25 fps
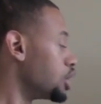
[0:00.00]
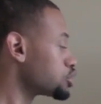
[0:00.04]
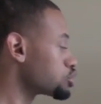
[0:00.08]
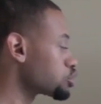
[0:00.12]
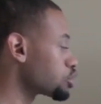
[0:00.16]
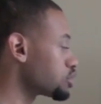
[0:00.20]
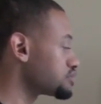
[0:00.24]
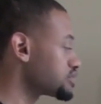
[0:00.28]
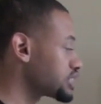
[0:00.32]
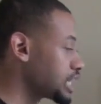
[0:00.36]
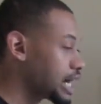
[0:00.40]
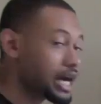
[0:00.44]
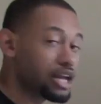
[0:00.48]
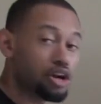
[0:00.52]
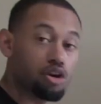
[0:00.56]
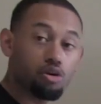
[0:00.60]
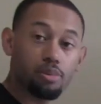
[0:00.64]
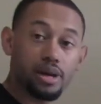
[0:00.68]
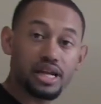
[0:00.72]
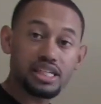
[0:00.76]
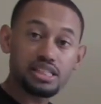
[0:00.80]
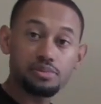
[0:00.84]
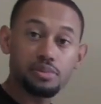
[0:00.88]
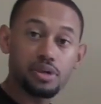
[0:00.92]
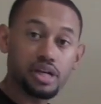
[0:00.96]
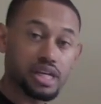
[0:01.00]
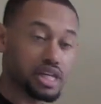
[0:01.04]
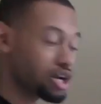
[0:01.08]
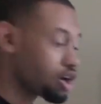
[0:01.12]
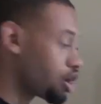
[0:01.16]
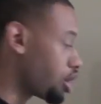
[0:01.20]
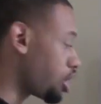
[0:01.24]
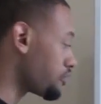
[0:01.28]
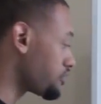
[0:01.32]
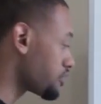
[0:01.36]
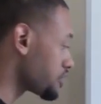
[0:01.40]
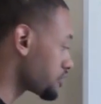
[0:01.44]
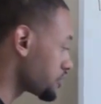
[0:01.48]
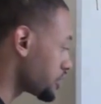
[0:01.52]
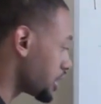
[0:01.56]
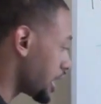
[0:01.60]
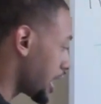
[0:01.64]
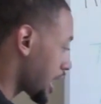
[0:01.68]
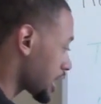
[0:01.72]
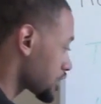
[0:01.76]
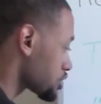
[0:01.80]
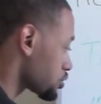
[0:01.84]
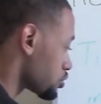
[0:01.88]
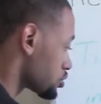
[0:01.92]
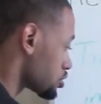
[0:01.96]
So if Tidal makes money off of the
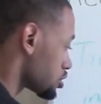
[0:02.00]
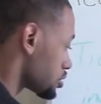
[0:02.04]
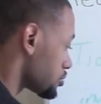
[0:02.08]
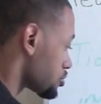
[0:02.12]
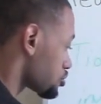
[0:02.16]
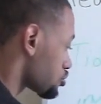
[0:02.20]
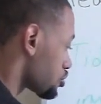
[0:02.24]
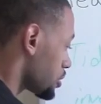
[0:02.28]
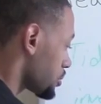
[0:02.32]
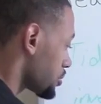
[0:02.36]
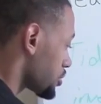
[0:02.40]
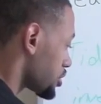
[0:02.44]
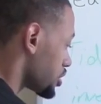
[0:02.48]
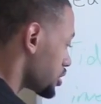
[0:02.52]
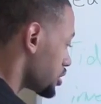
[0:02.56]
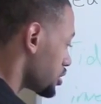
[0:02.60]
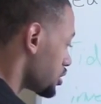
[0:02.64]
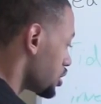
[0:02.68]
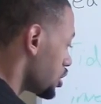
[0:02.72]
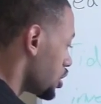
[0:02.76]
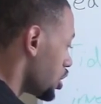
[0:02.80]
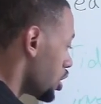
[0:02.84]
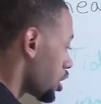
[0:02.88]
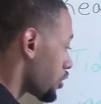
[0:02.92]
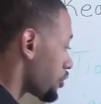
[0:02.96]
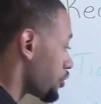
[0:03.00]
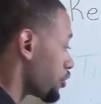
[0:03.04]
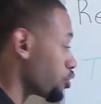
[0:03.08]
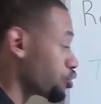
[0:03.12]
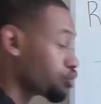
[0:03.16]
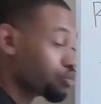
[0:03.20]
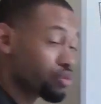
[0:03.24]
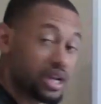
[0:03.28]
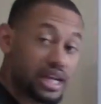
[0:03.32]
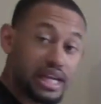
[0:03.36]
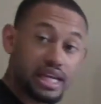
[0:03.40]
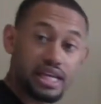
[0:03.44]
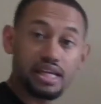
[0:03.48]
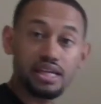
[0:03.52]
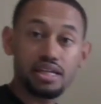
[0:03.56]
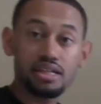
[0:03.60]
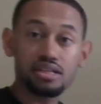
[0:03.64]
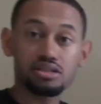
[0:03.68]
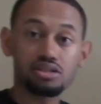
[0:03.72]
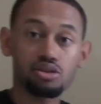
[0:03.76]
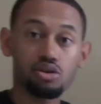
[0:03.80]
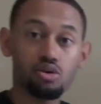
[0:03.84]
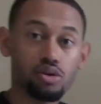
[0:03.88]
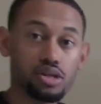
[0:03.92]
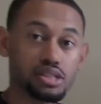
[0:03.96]
actual subscription, the REIT
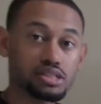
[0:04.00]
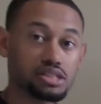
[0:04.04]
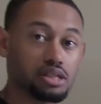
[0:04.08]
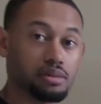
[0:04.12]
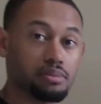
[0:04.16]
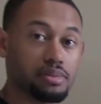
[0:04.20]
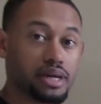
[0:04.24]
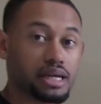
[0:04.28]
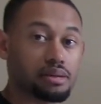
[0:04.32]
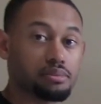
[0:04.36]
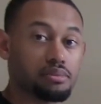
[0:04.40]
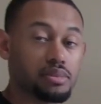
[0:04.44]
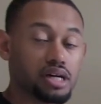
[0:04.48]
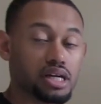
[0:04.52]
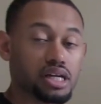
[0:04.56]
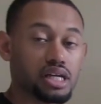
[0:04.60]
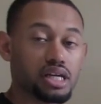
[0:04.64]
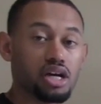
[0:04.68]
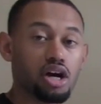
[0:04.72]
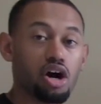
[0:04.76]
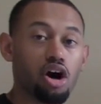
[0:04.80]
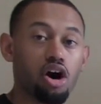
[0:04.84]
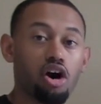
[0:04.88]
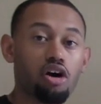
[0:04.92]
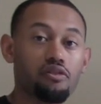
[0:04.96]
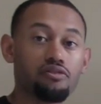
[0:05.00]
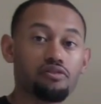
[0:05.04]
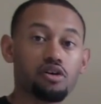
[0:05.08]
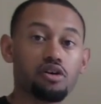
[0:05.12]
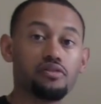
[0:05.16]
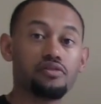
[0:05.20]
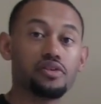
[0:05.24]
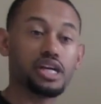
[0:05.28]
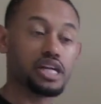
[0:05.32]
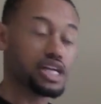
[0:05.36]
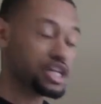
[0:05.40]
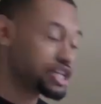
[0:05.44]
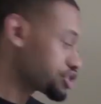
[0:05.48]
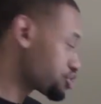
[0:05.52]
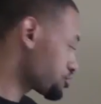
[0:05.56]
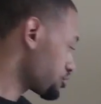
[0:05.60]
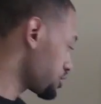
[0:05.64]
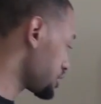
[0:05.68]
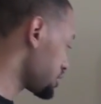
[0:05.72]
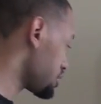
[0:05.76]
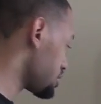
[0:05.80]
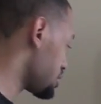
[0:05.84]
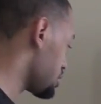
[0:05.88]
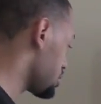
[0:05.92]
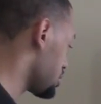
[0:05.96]
is going to make money off of
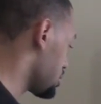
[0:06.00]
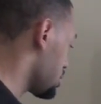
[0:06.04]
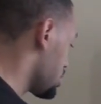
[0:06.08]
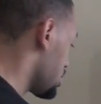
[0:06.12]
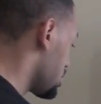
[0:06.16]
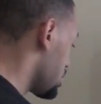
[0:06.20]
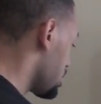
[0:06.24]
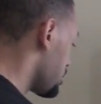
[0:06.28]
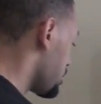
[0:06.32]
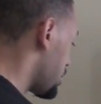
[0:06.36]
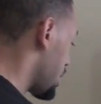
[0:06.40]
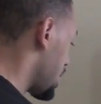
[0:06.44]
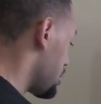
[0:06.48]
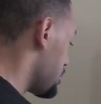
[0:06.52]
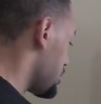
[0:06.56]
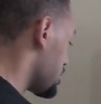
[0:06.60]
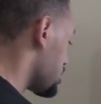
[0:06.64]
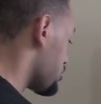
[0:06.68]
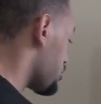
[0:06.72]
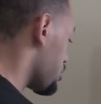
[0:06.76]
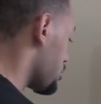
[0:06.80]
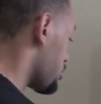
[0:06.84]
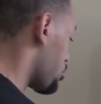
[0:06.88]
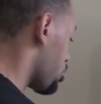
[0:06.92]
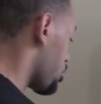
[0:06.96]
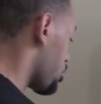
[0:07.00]
interest, payments for